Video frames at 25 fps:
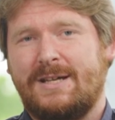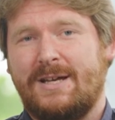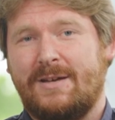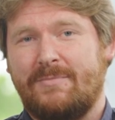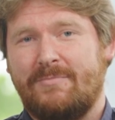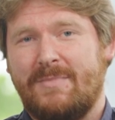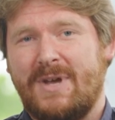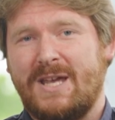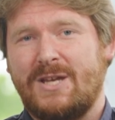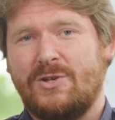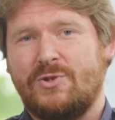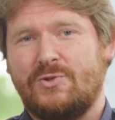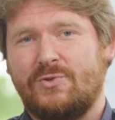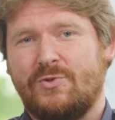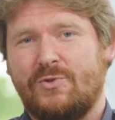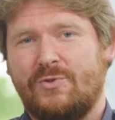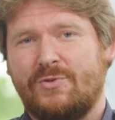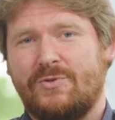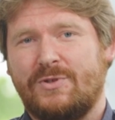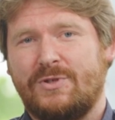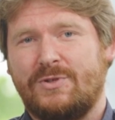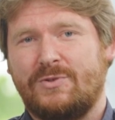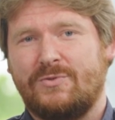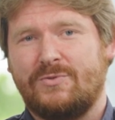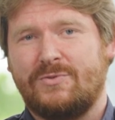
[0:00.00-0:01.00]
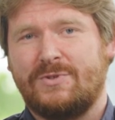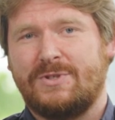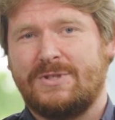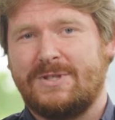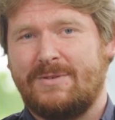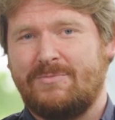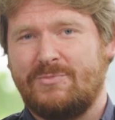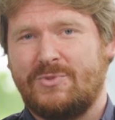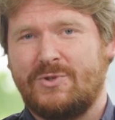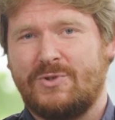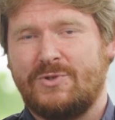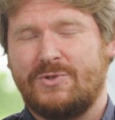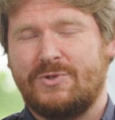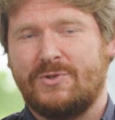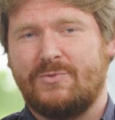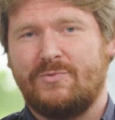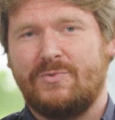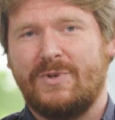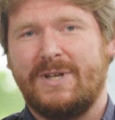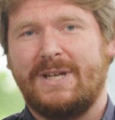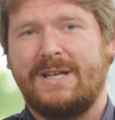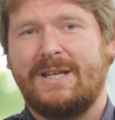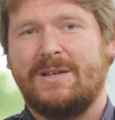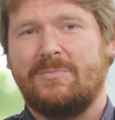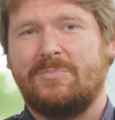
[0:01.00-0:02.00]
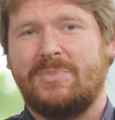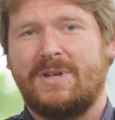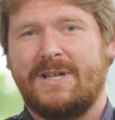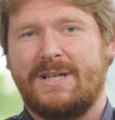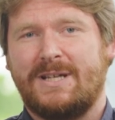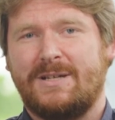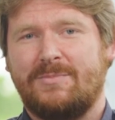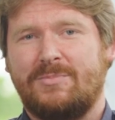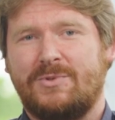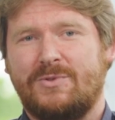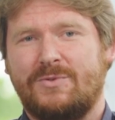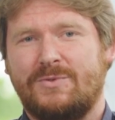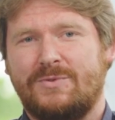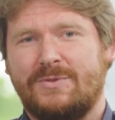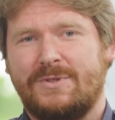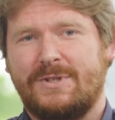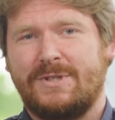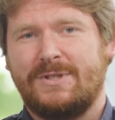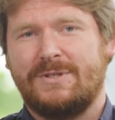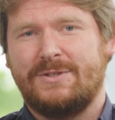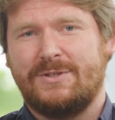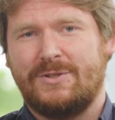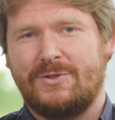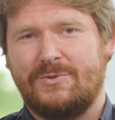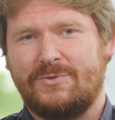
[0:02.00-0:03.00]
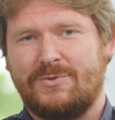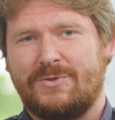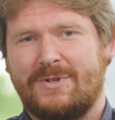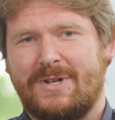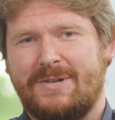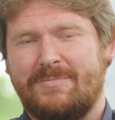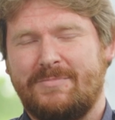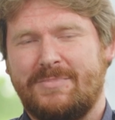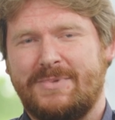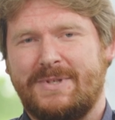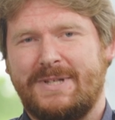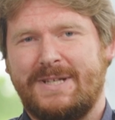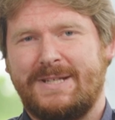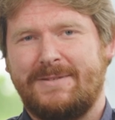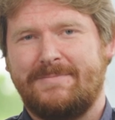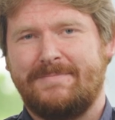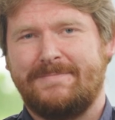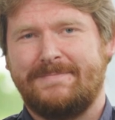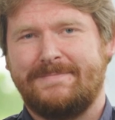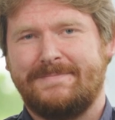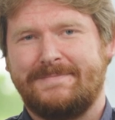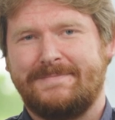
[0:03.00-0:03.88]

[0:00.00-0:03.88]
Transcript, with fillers: and make sure that your assumptions are really applicable to your company.